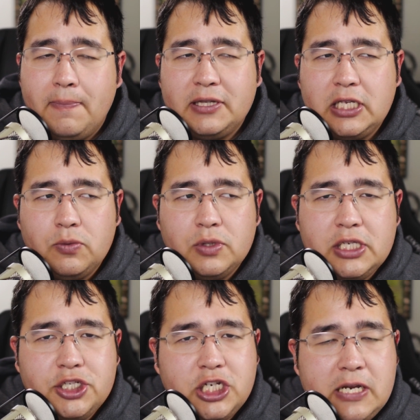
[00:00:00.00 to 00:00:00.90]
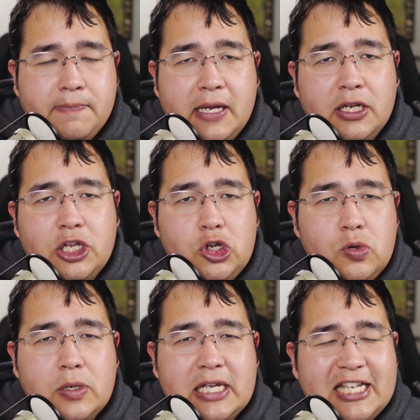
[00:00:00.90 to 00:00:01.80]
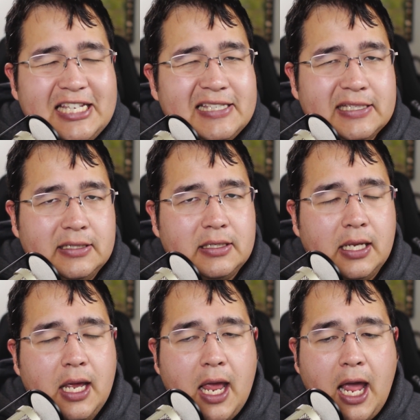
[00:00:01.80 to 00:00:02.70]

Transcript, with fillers: but the really cheap BenQ isn't.